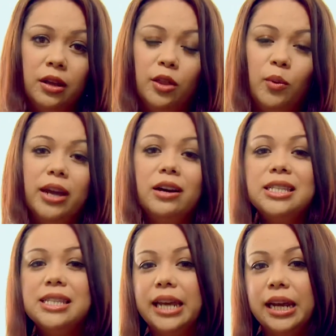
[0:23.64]
The way I
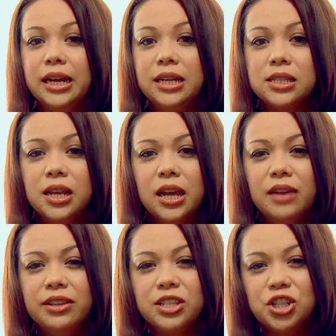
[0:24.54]
see it is,
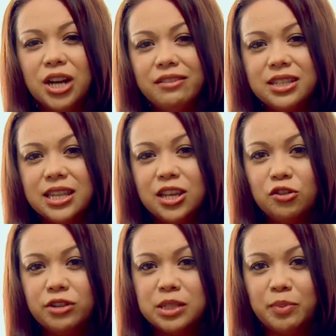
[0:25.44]
if there's a charity that
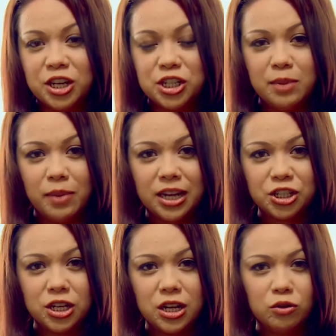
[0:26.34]
you're especially
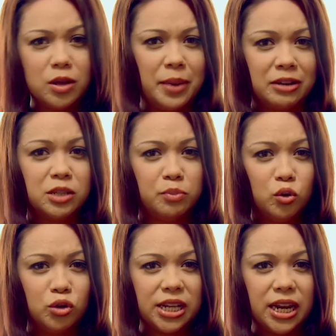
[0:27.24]
passionate about
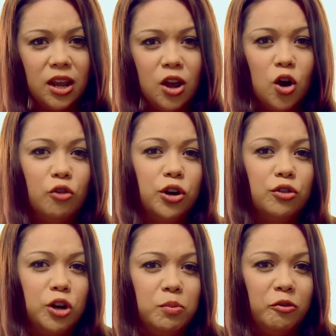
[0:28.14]
supporting, or a
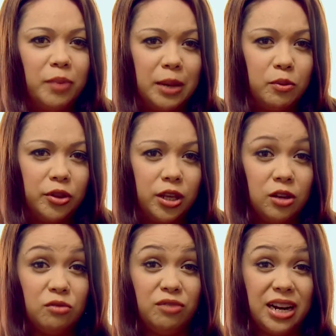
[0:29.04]
group of people that
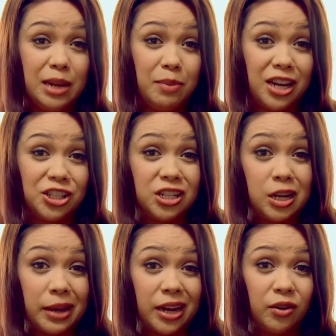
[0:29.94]
you're really passionate
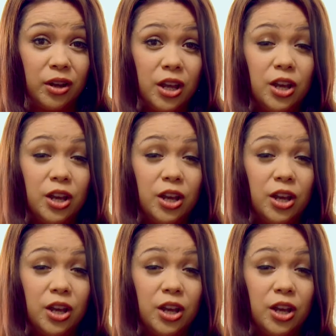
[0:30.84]
about,